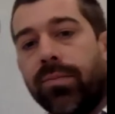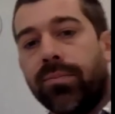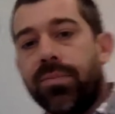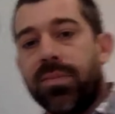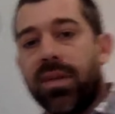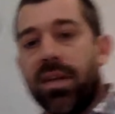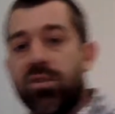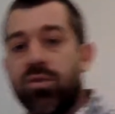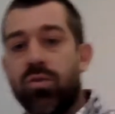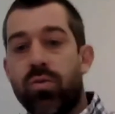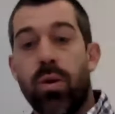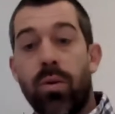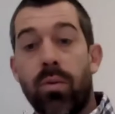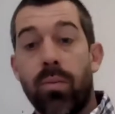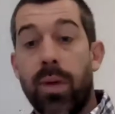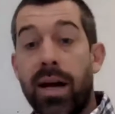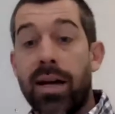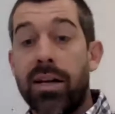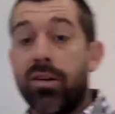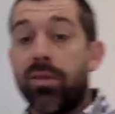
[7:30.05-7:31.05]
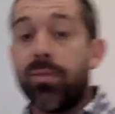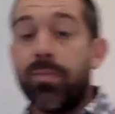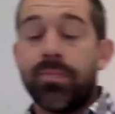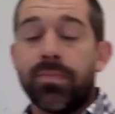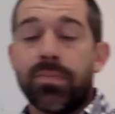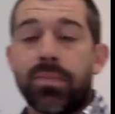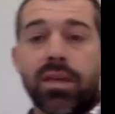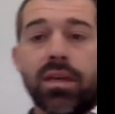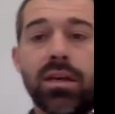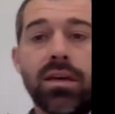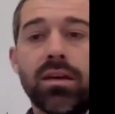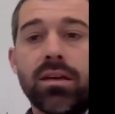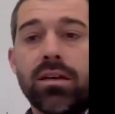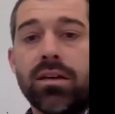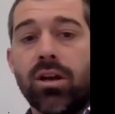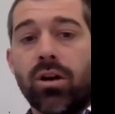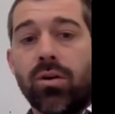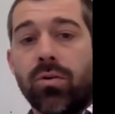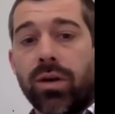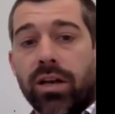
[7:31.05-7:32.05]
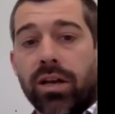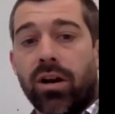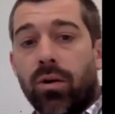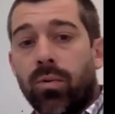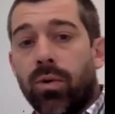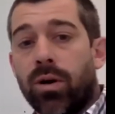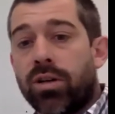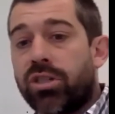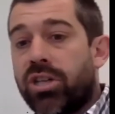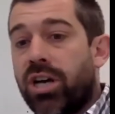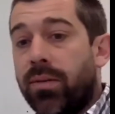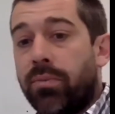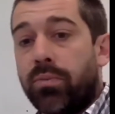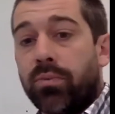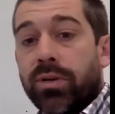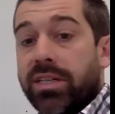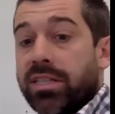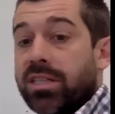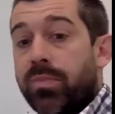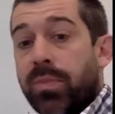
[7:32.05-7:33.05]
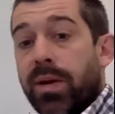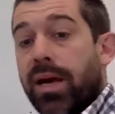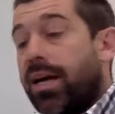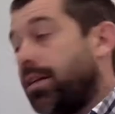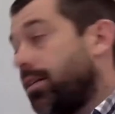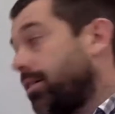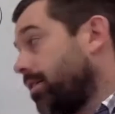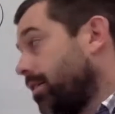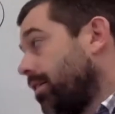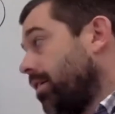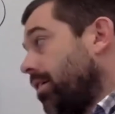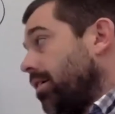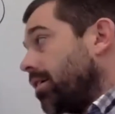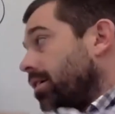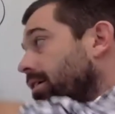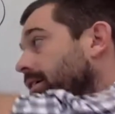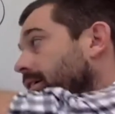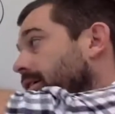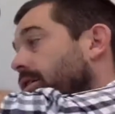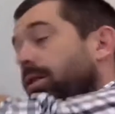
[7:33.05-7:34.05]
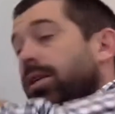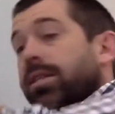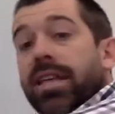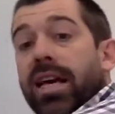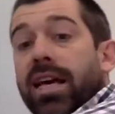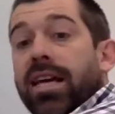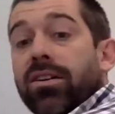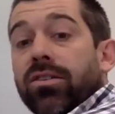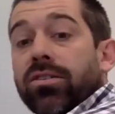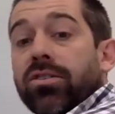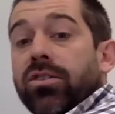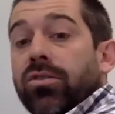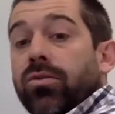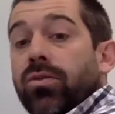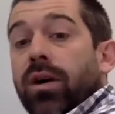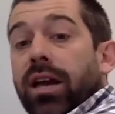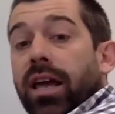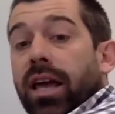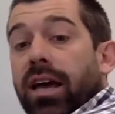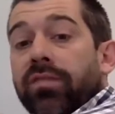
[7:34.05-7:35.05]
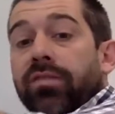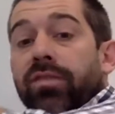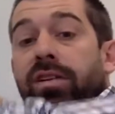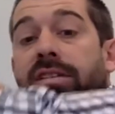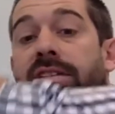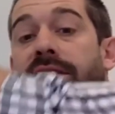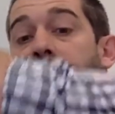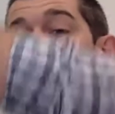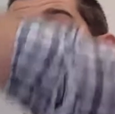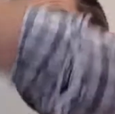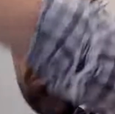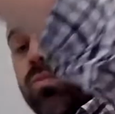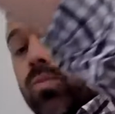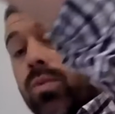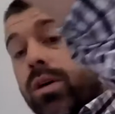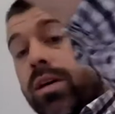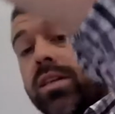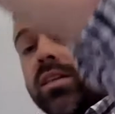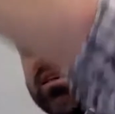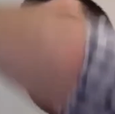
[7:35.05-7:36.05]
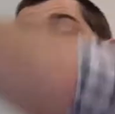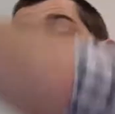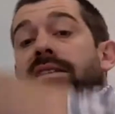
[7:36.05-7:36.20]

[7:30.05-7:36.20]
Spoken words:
I just want to remind you, in our workshop, we spent, a day or two on every single one of these